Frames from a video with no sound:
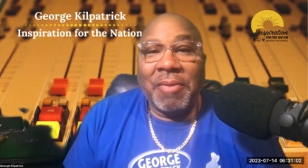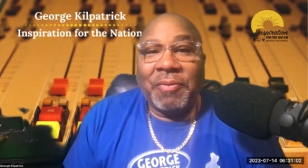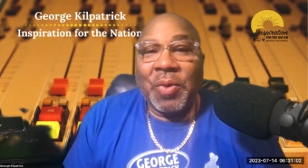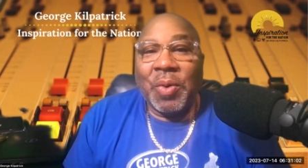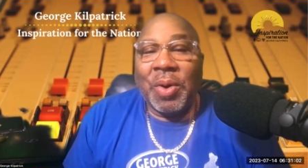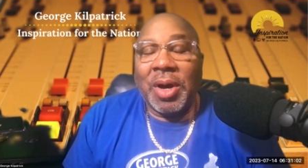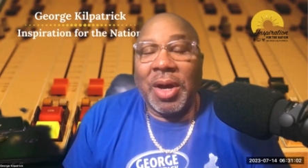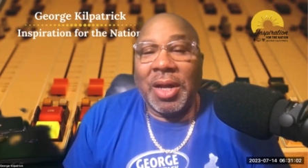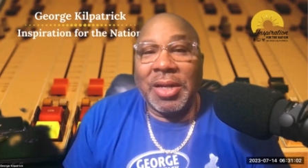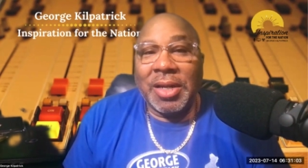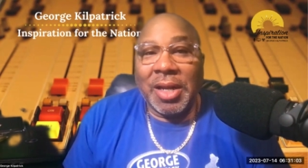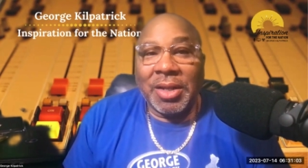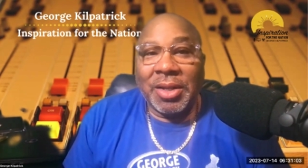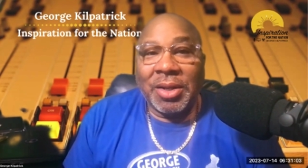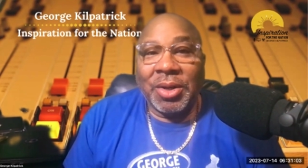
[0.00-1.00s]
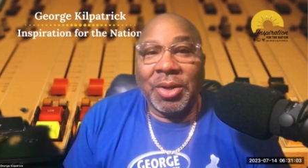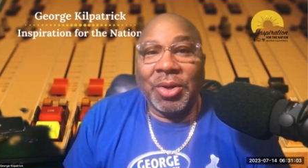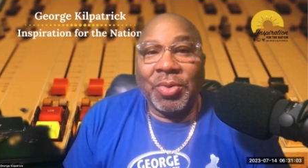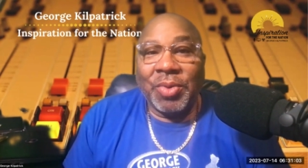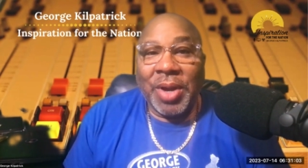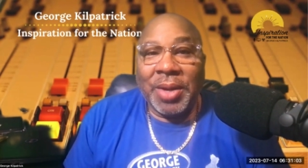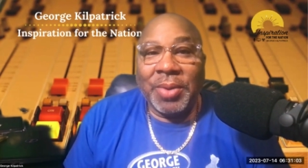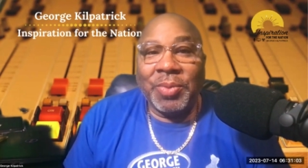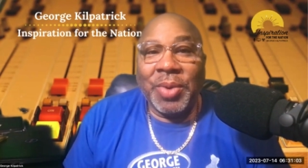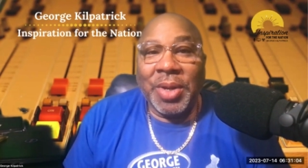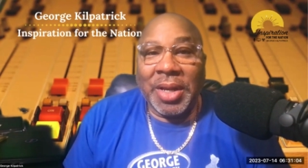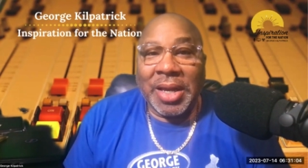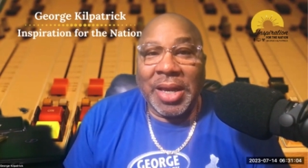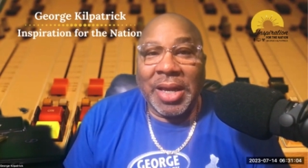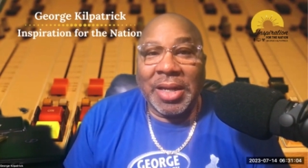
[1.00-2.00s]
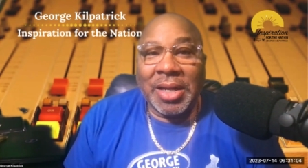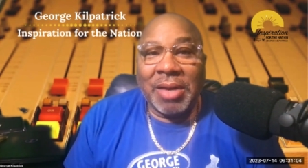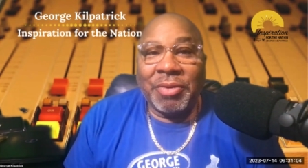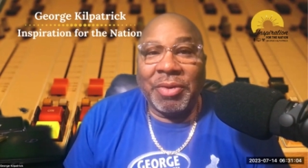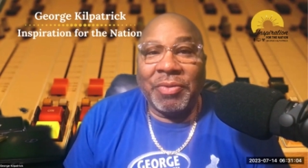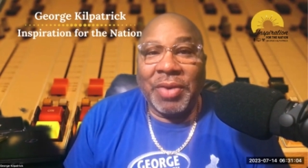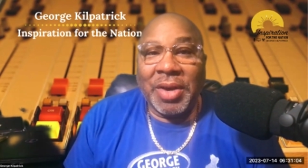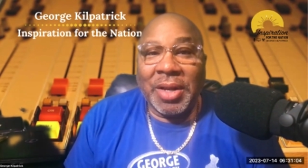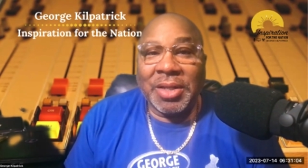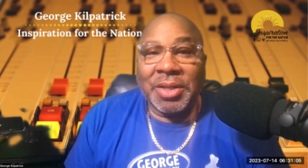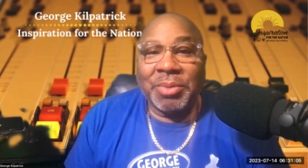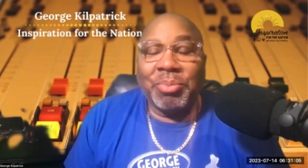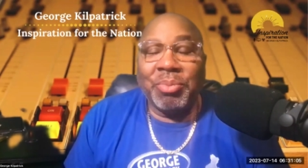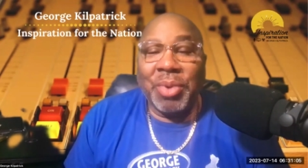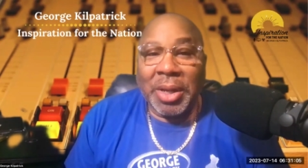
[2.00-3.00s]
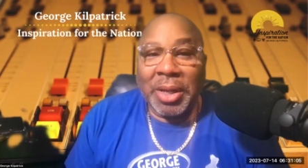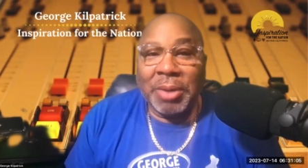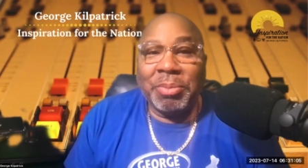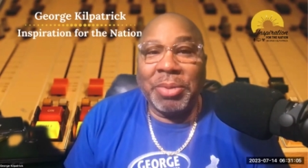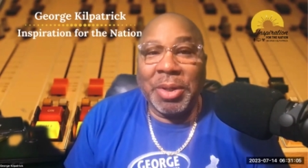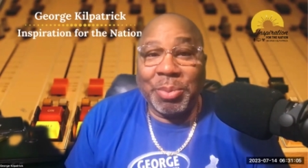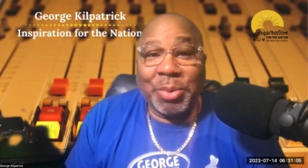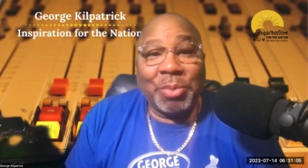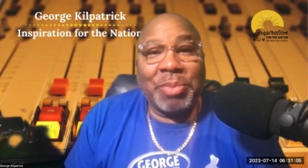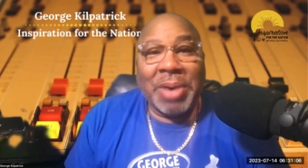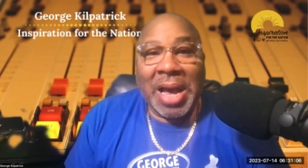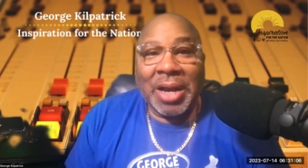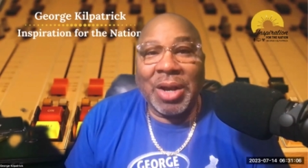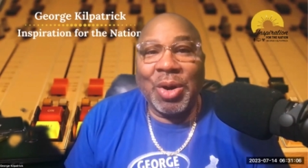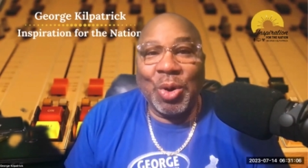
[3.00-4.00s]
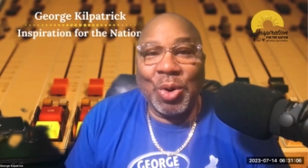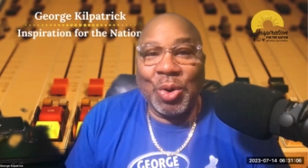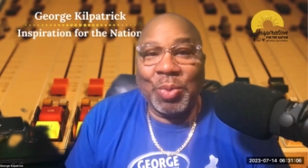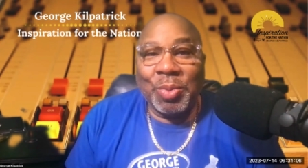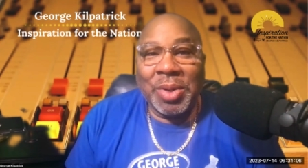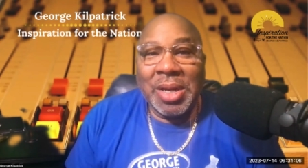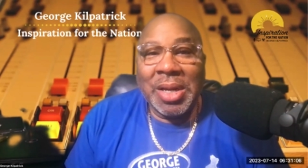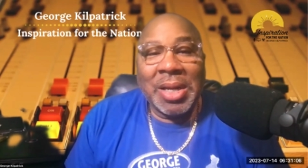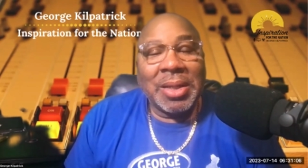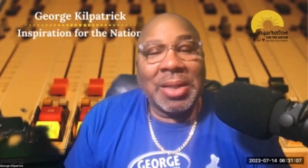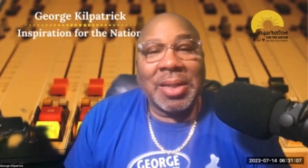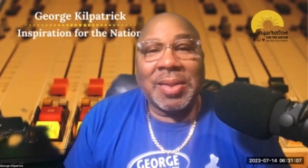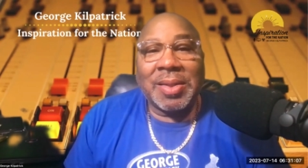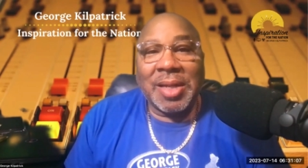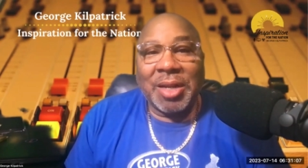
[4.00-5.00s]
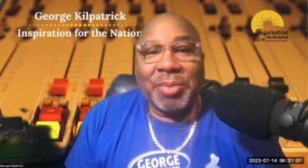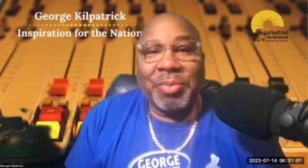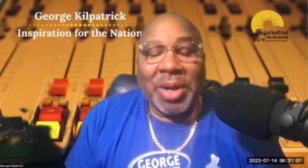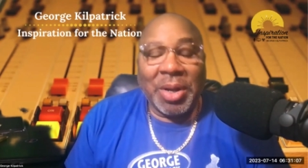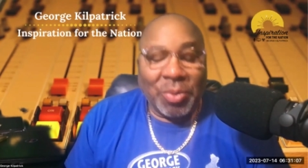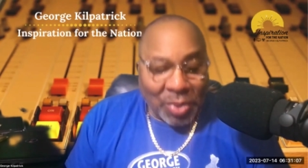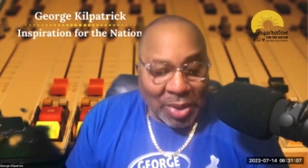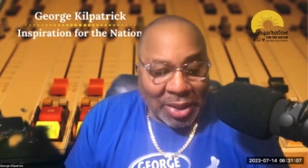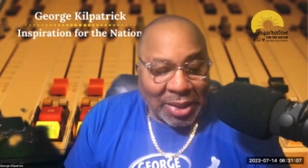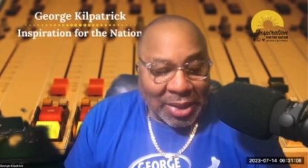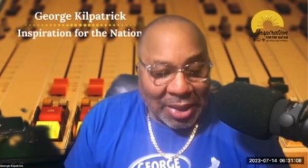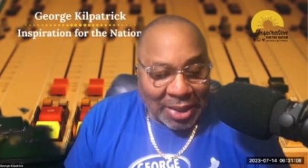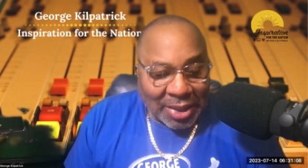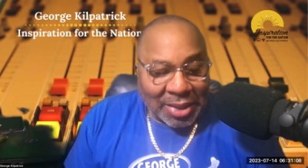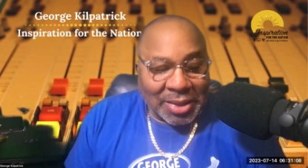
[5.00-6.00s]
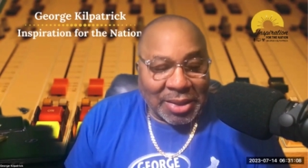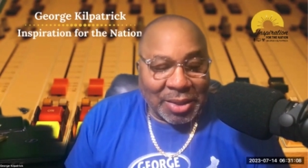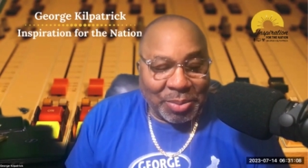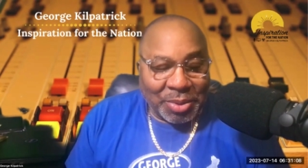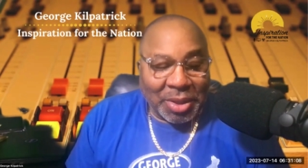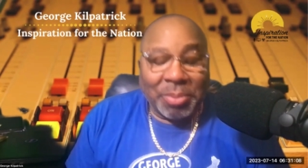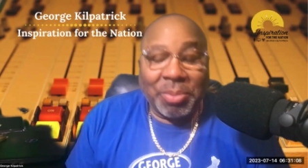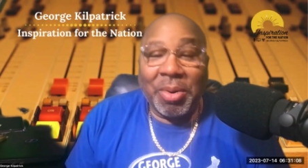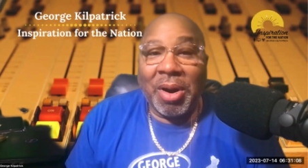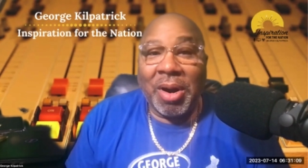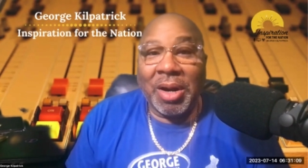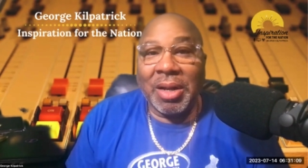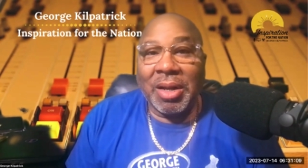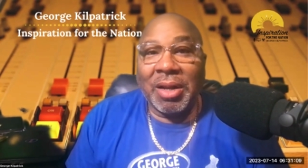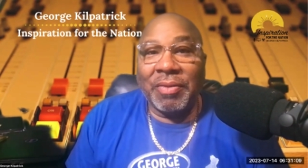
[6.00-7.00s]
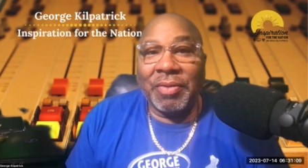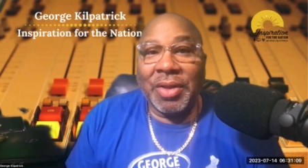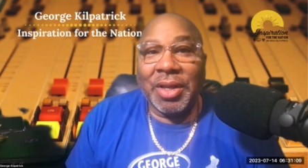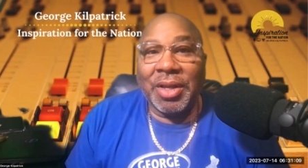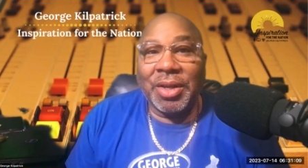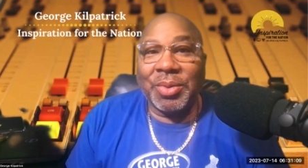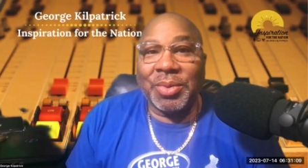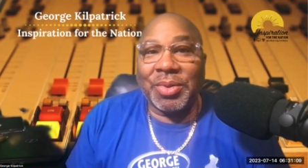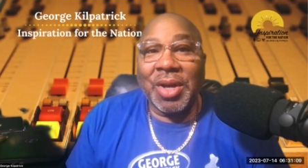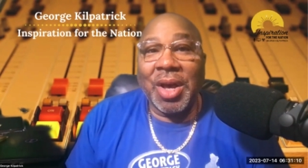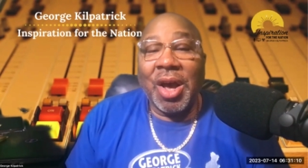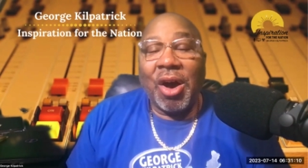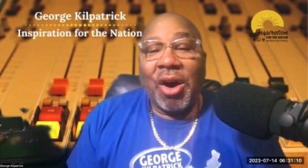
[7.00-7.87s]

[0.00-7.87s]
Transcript: for another great weekend of events, bringing people back home to celebrate what it is to be a part of the Cuse.